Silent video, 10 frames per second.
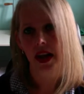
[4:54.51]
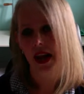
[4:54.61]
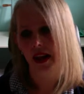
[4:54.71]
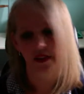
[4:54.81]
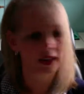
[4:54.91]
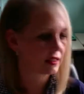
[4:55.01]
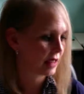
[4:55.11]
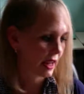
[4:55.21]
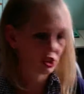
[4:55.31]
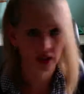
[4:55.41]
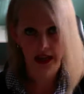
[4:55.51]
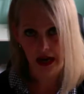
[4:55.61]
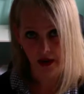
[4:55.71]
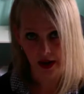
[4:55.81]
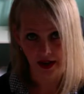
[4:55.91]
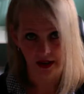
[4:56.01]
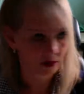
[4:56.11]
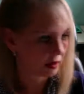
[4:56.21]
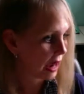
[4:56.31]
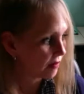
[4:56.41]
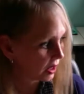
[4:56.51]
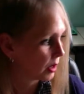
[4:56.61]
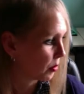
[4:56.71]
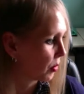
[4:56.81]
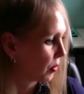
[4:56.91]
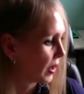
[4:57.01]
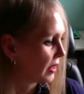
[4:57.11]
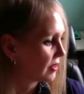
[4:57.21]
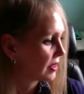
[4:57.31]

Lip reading: And that's actually how I've done it both ways.